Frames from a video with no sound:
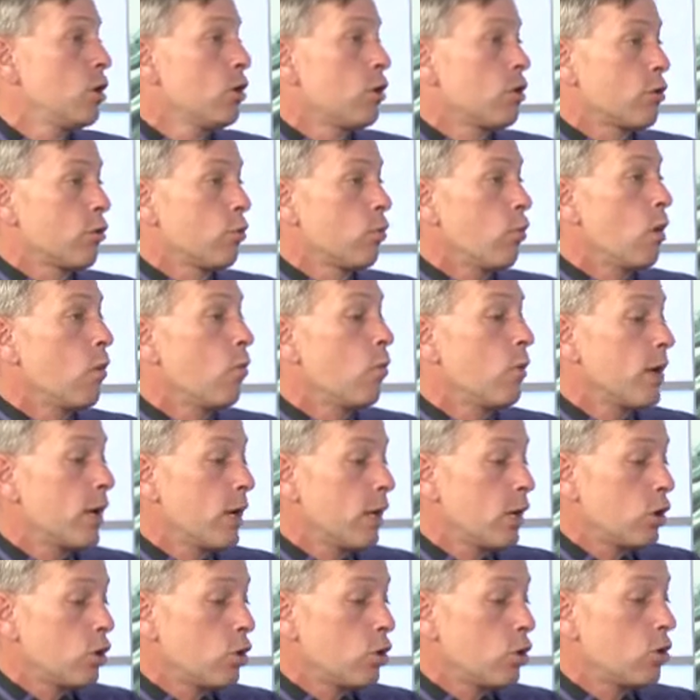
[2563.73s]
So what we
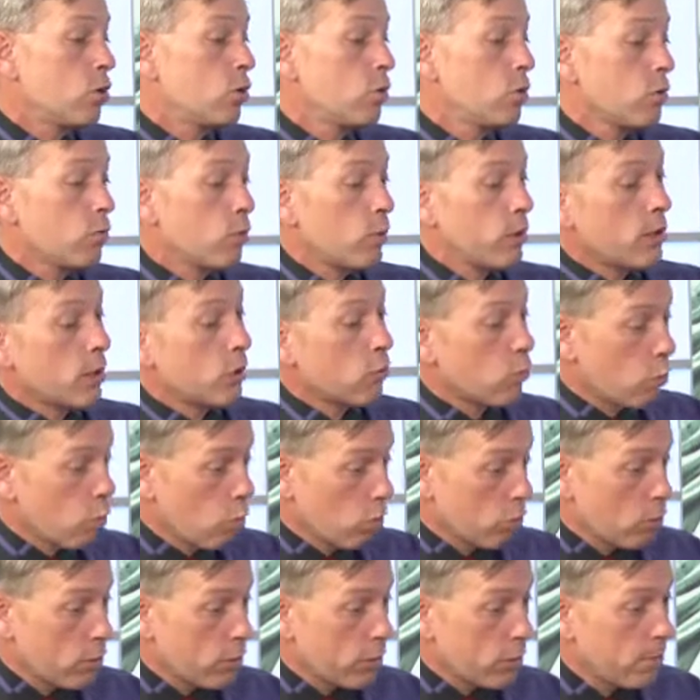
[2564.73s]
need to do is we need to
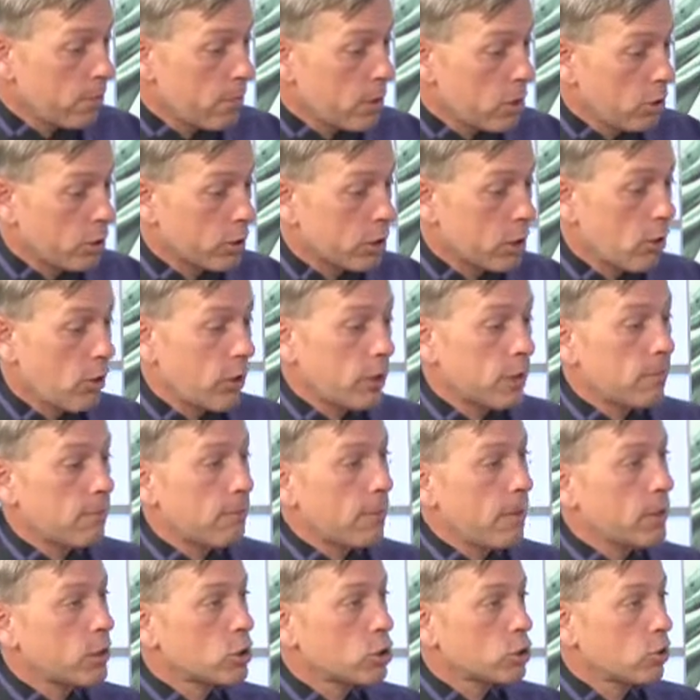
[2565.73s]
work with the military to
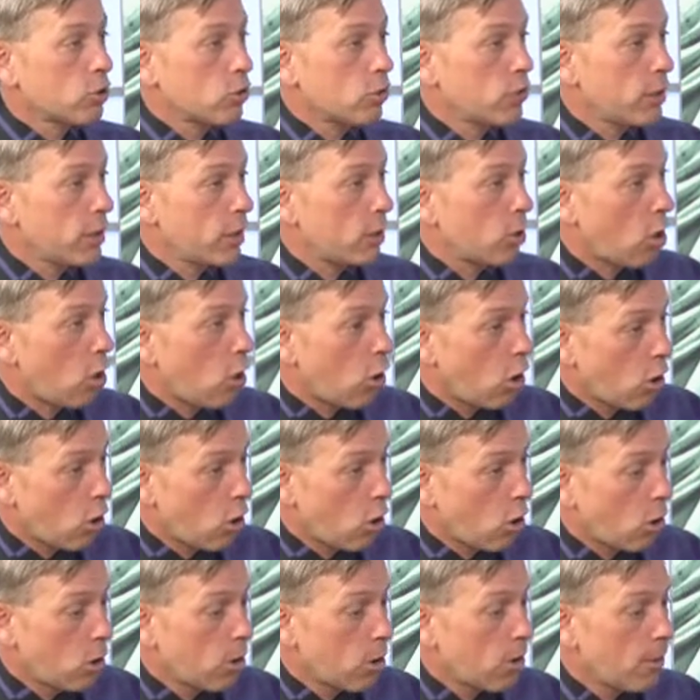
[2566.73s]
make sure that
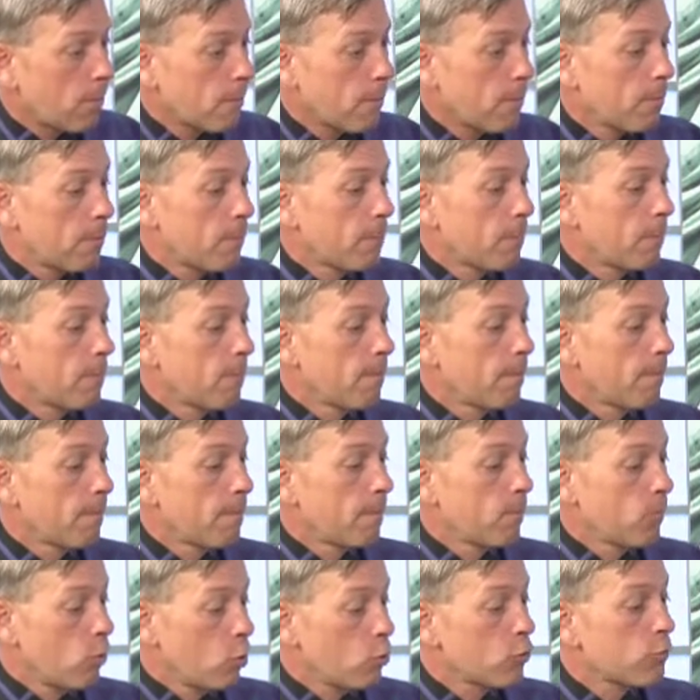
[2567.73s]
our
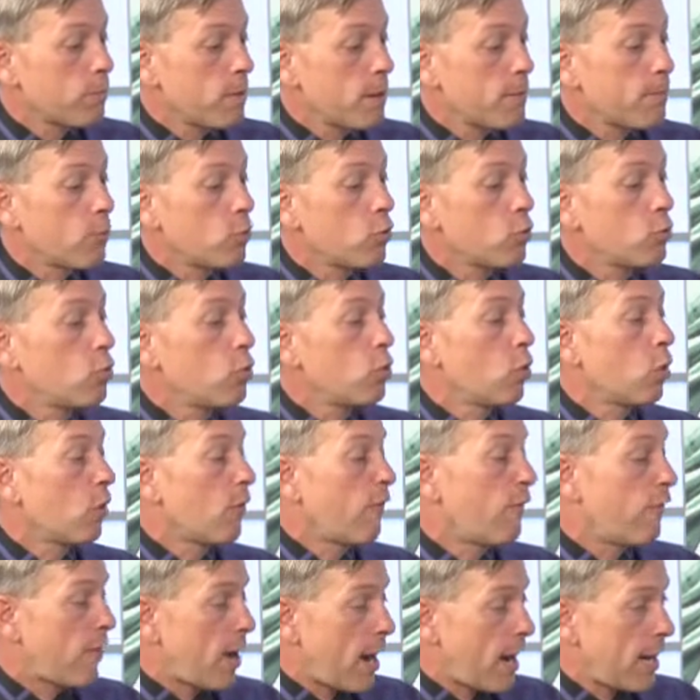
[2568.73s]
those people who are
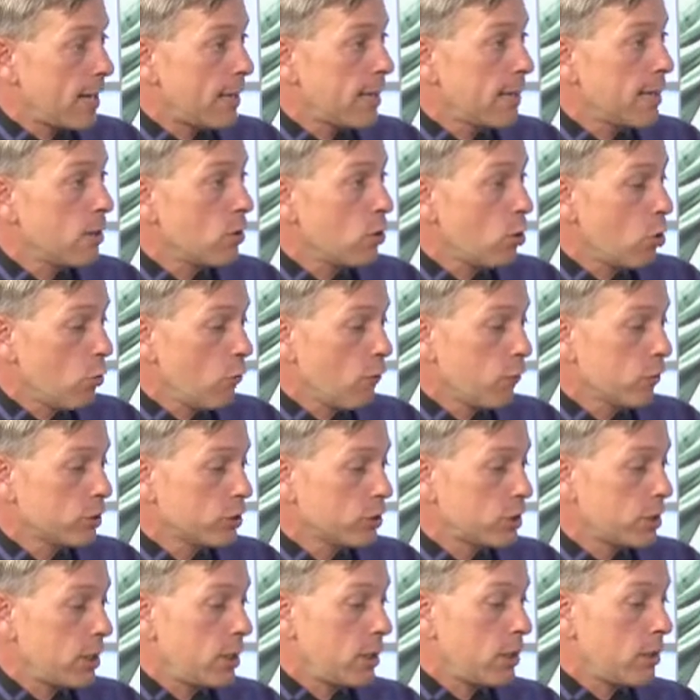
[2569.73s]
fighting
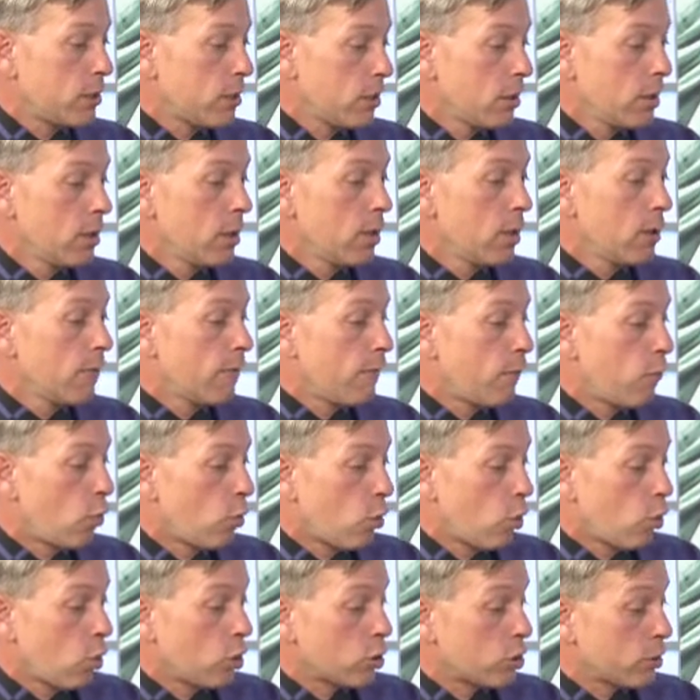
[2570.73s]
overseas
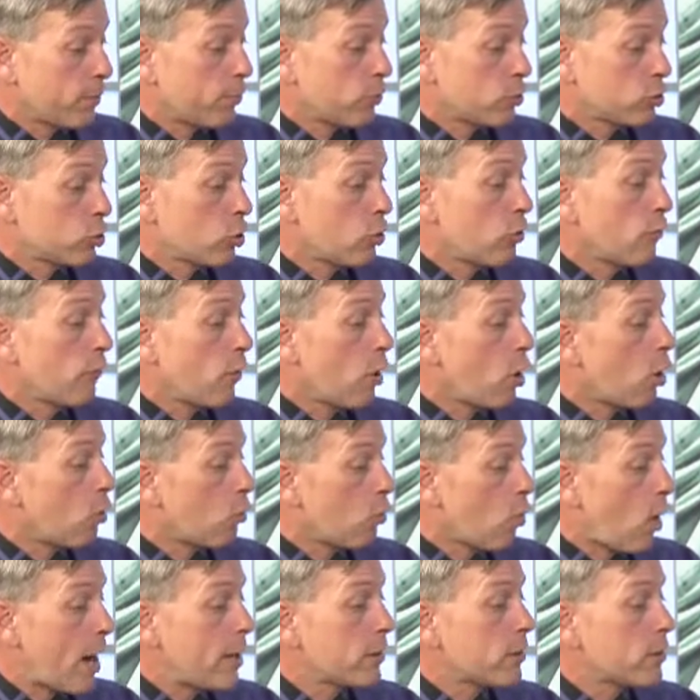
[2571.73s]
for to preserve our
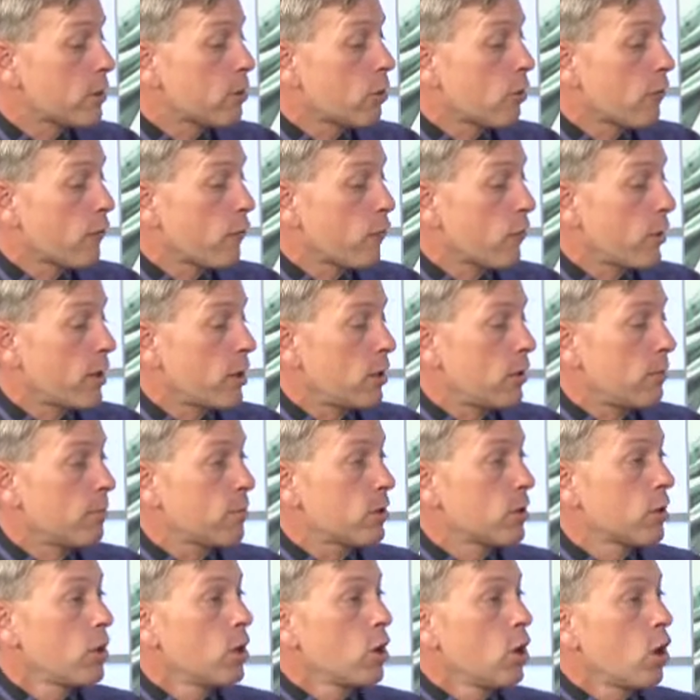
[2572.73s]
rights and our
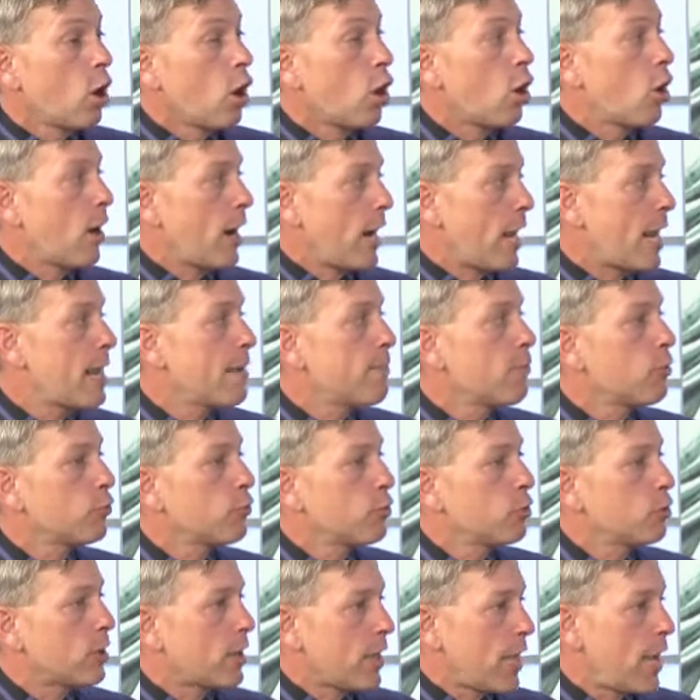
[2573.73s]
freedoms are able
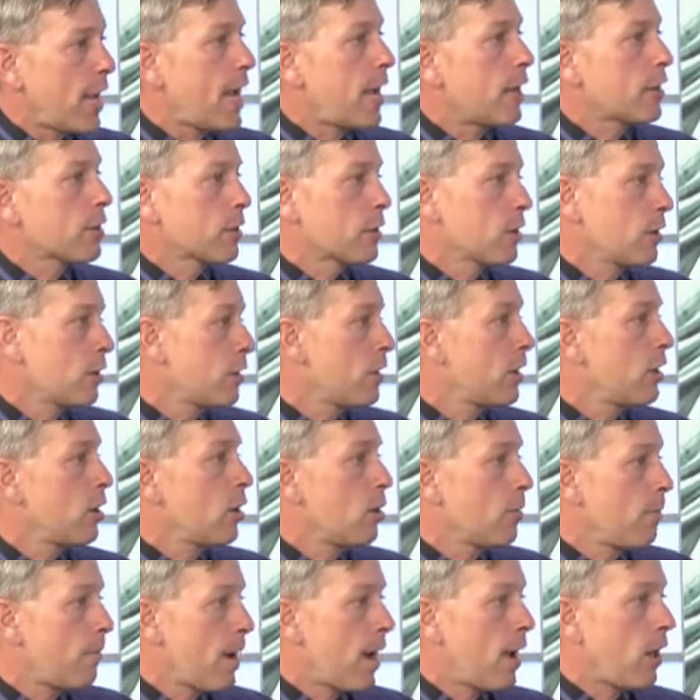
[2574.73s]
to cast
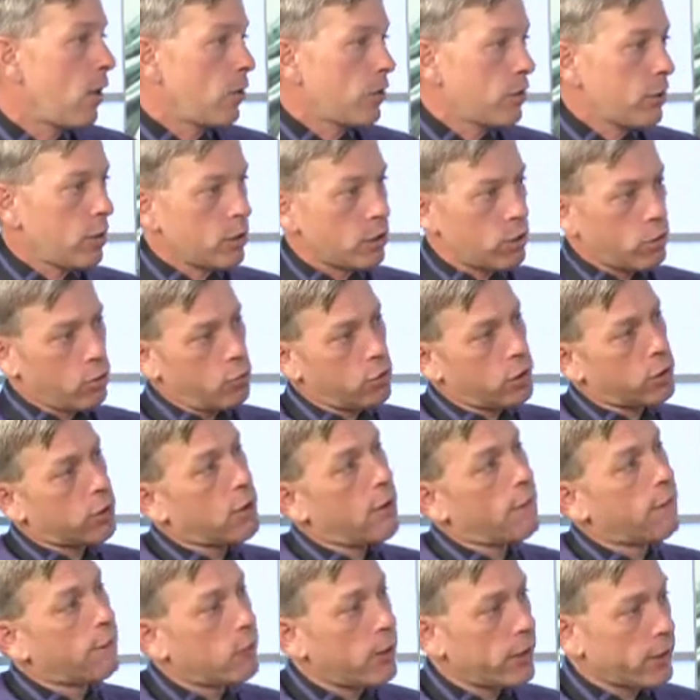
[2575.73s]
their ballots. And so it's
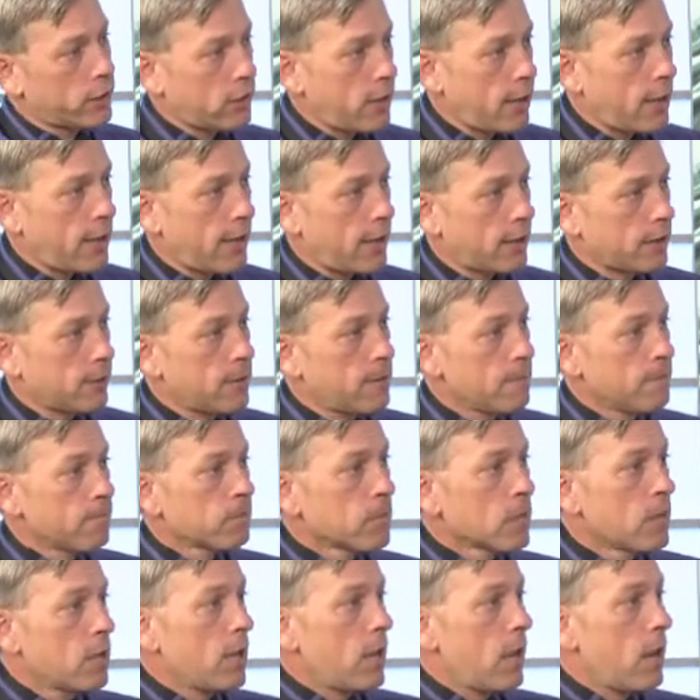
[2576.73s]
stuff like that
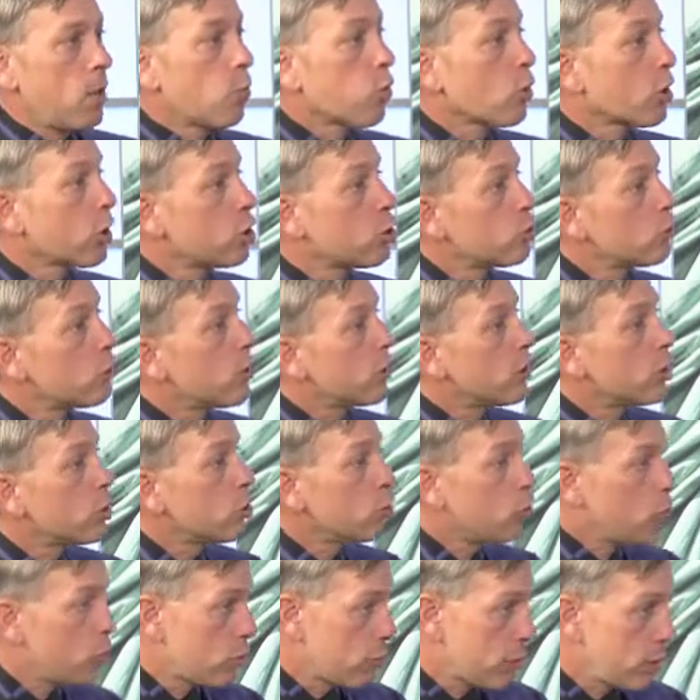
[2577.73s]
and we're going to do,
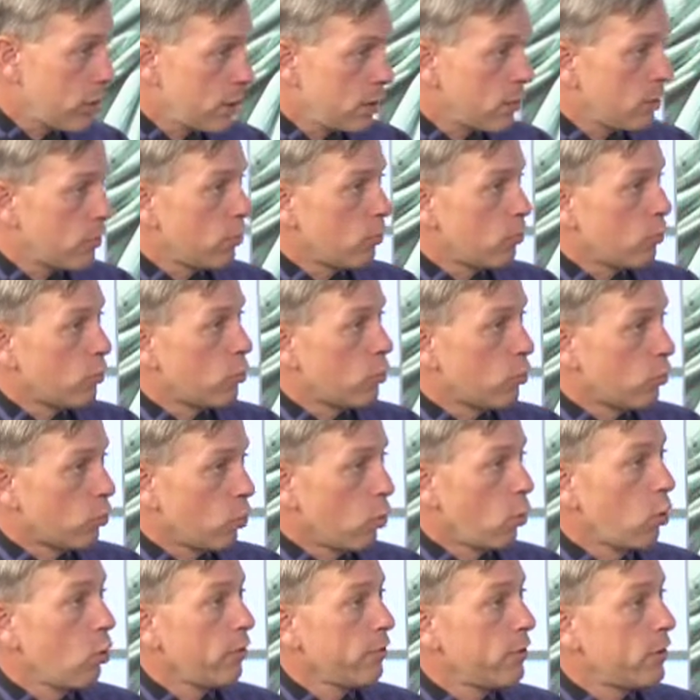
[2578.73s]
using the, the
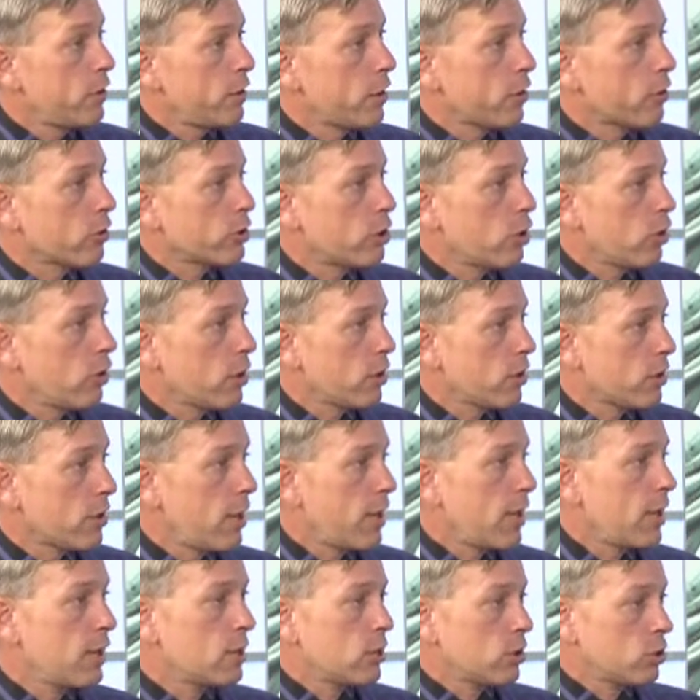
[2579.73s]
role of the Secretary of
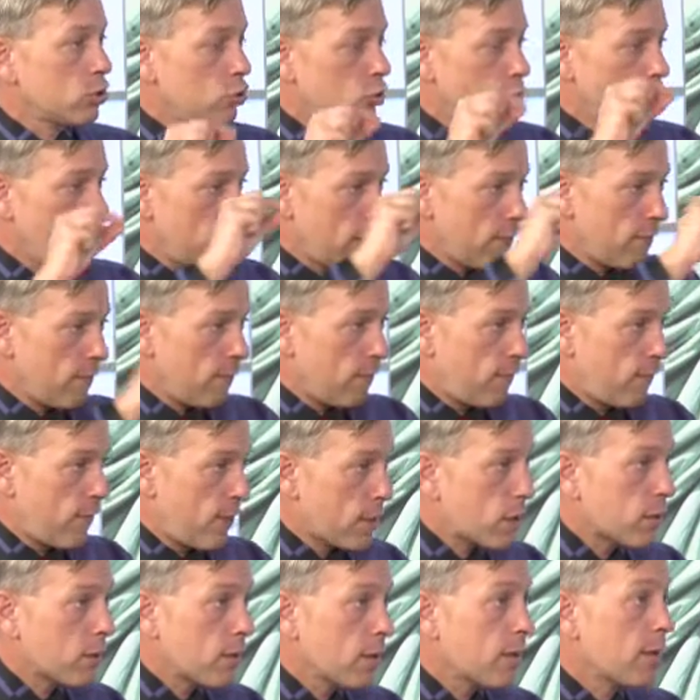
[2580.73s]
State to
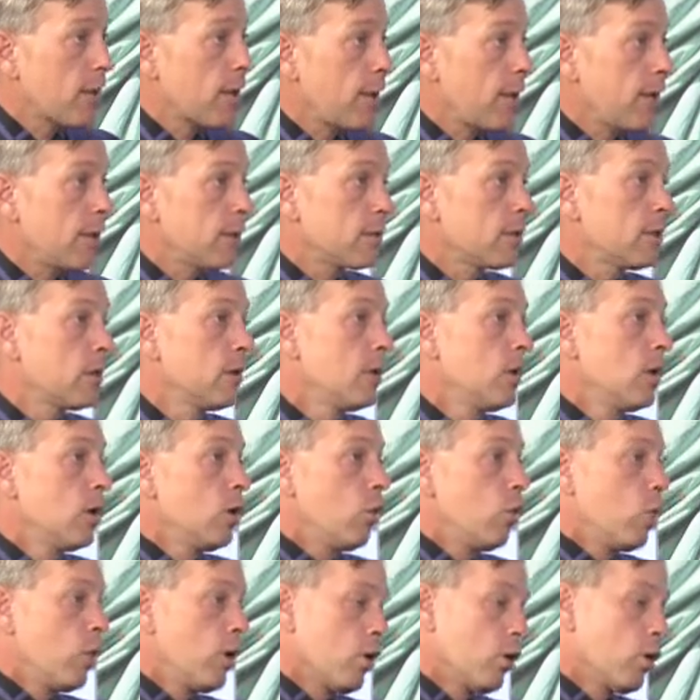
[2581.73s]
investigate,
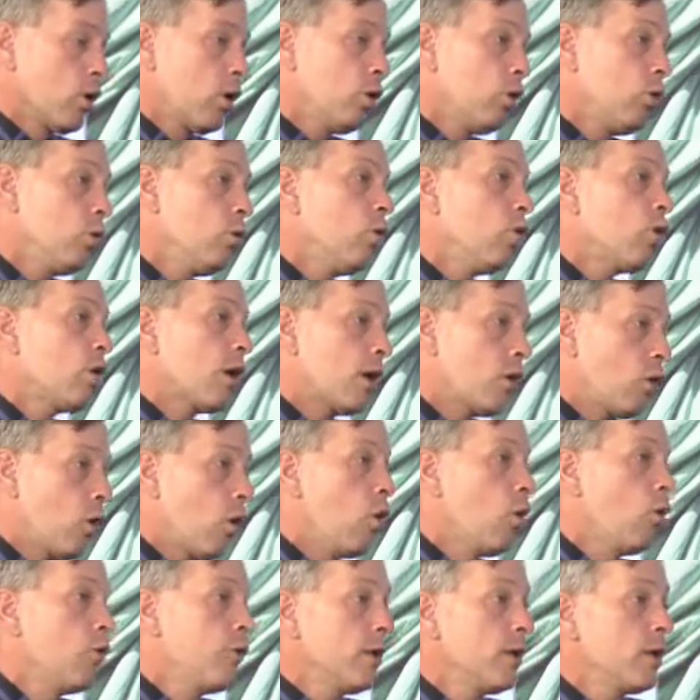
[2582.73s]
we're going to look at
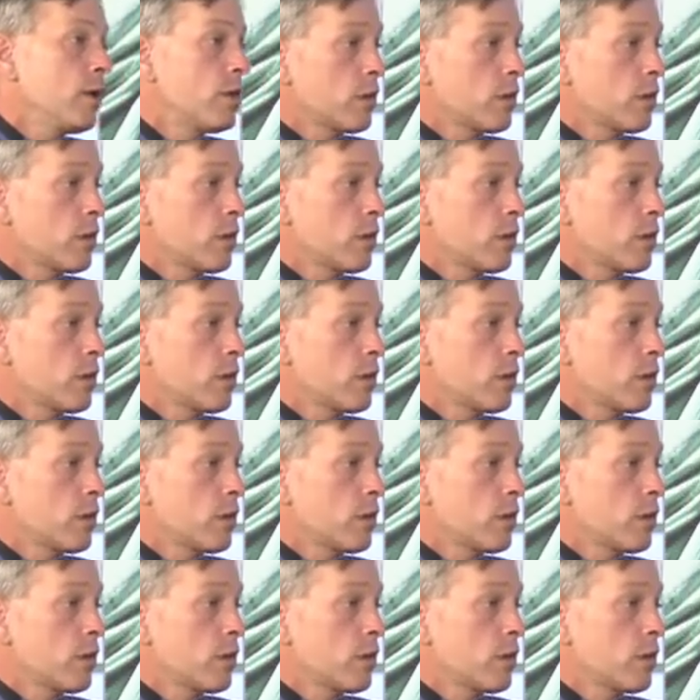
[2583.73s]
all these